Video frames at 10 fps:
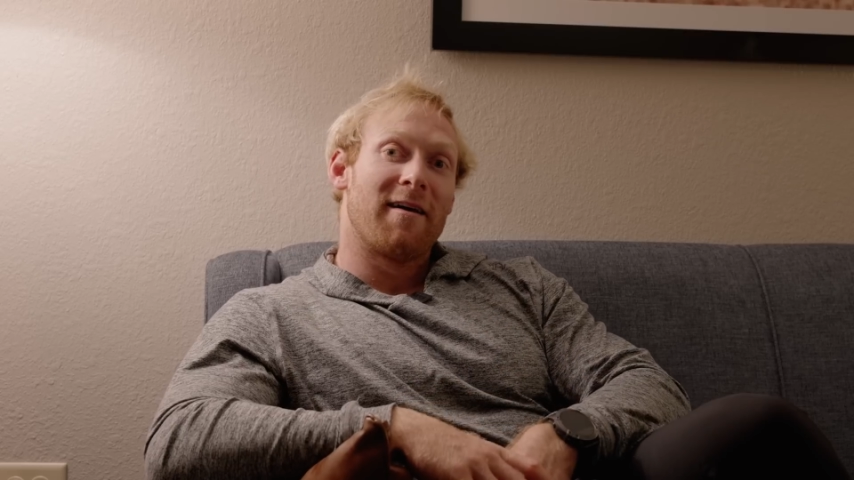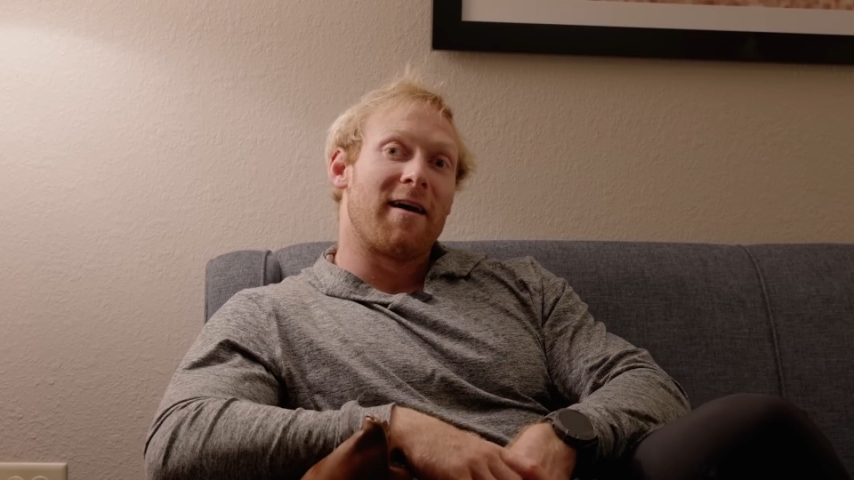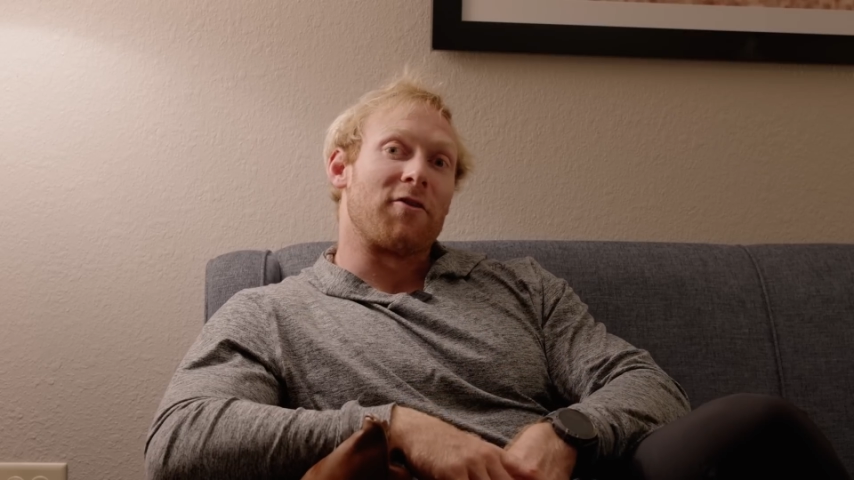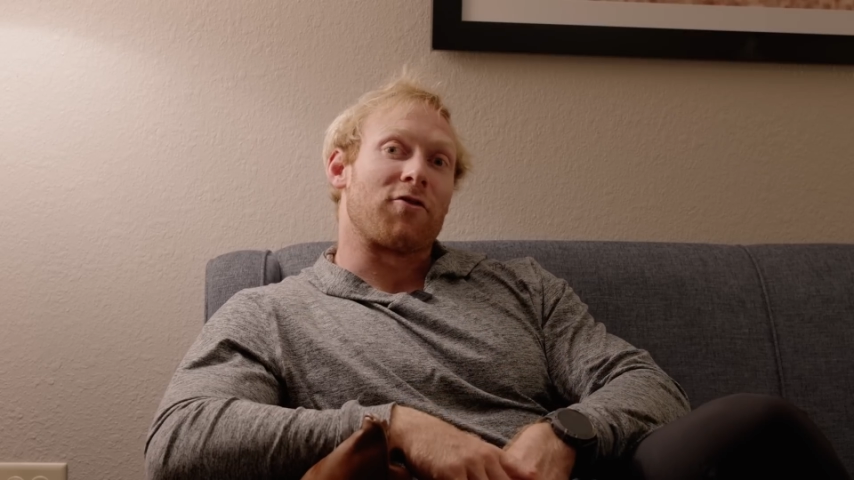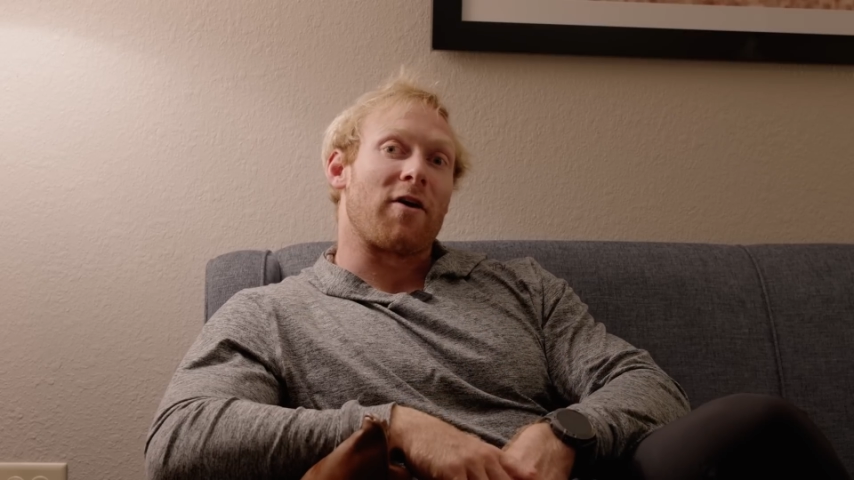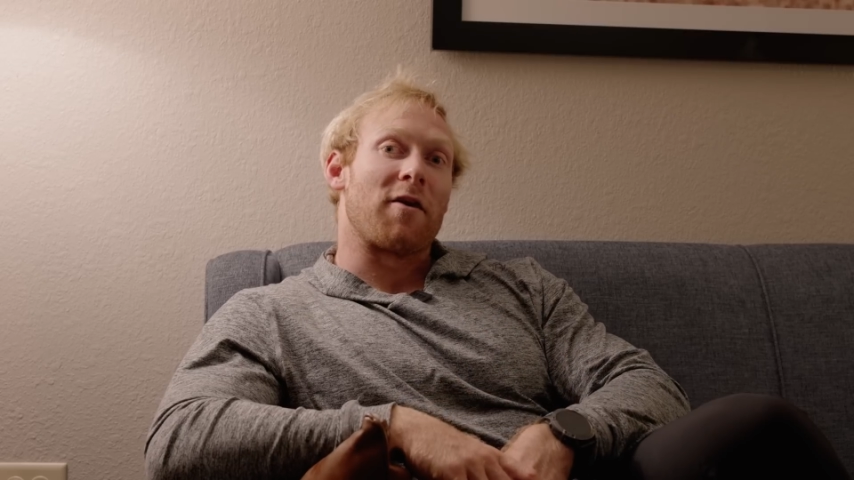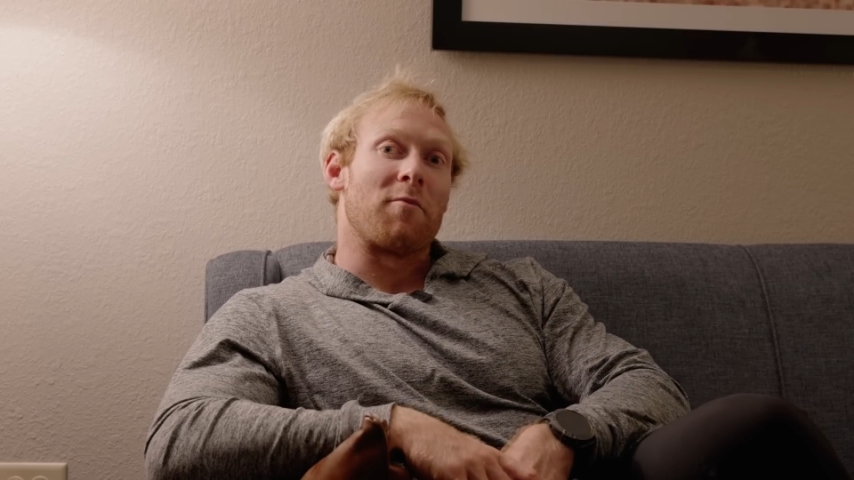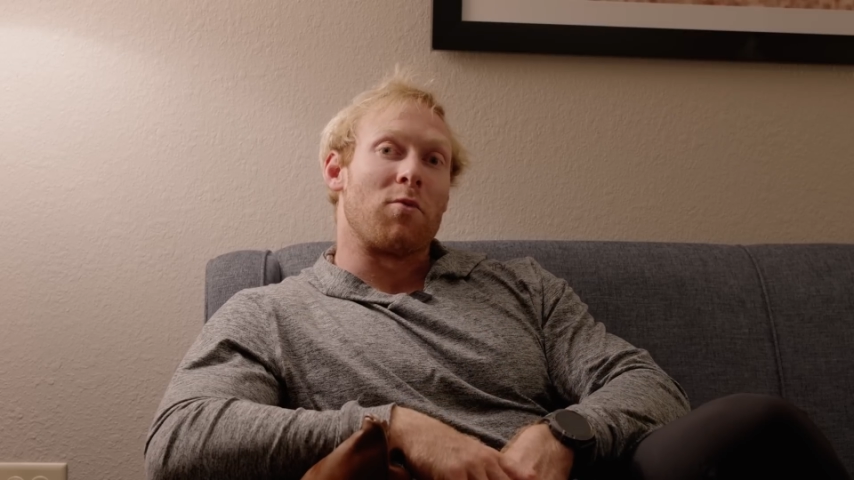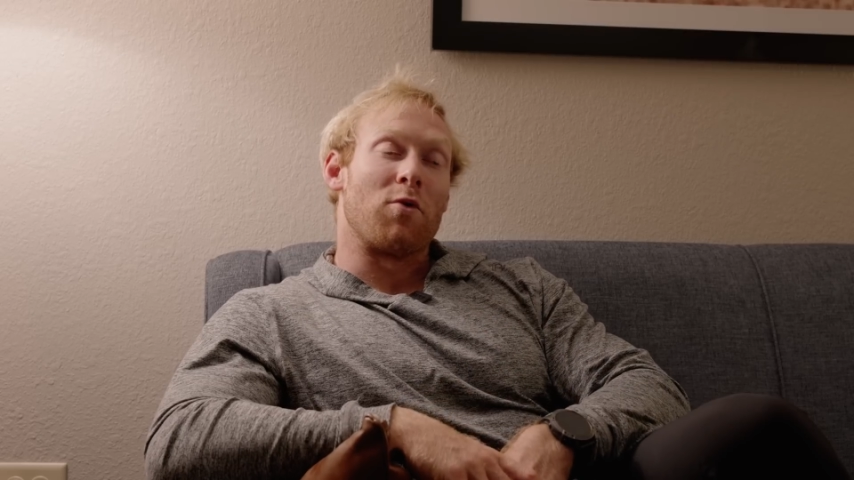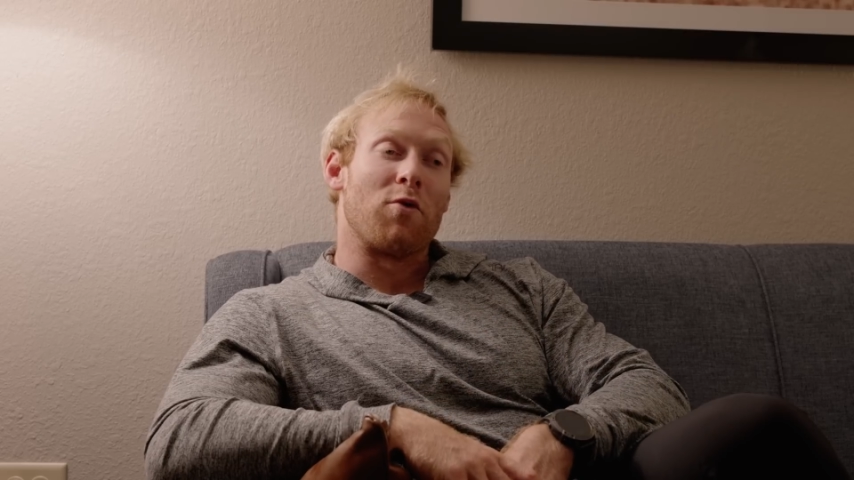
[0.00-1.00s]
and trying to
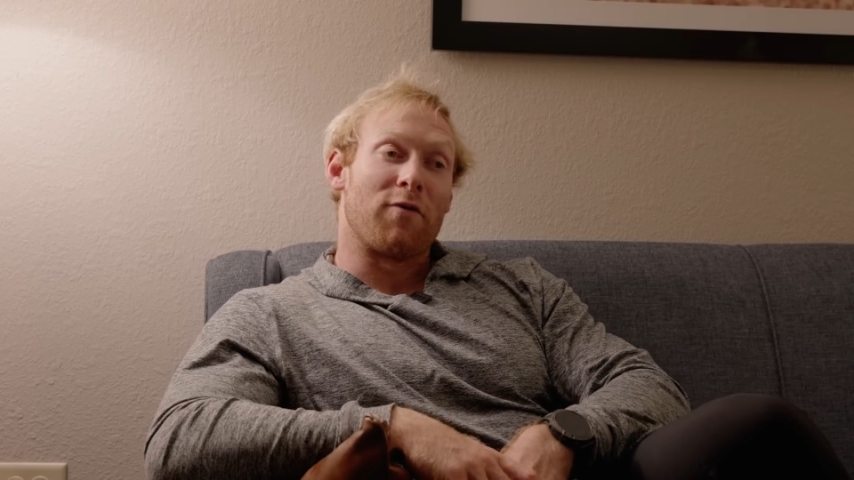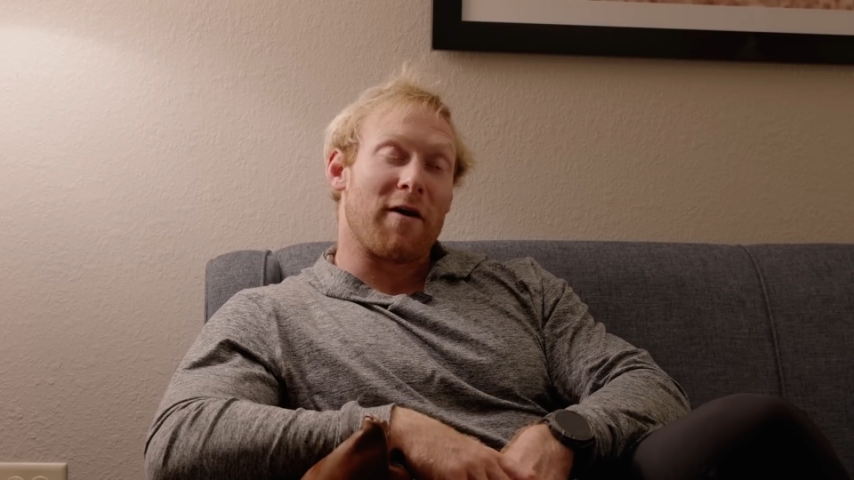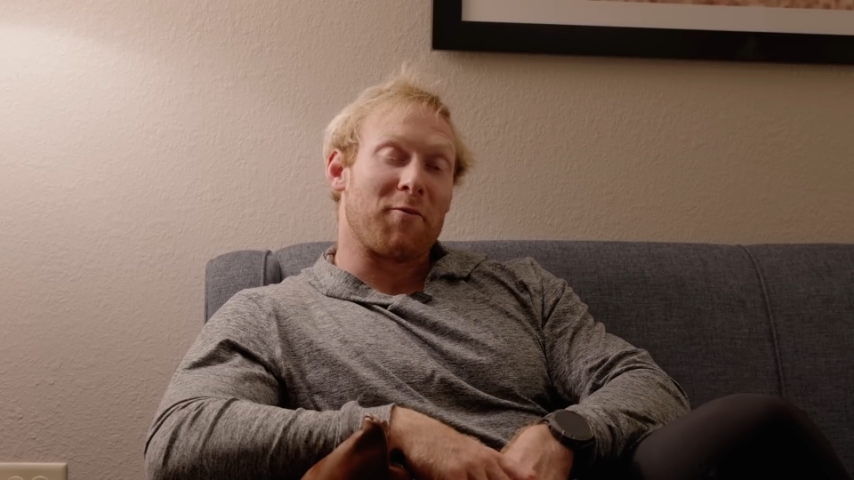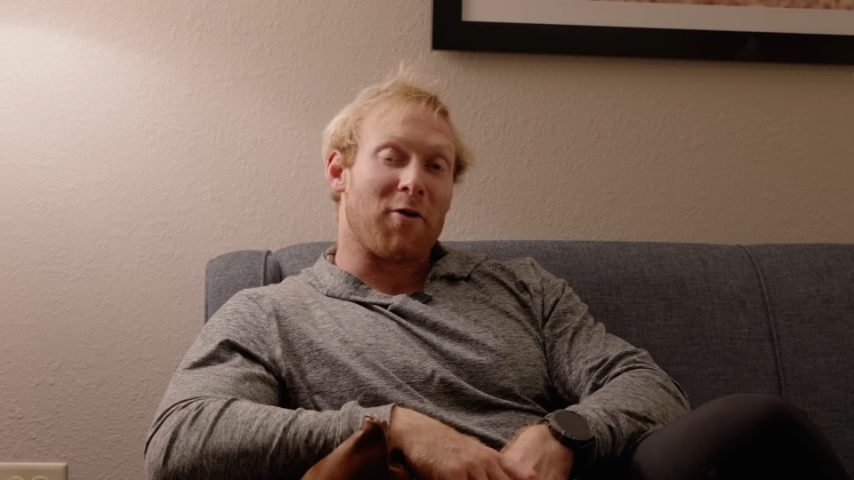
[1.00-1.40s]
move that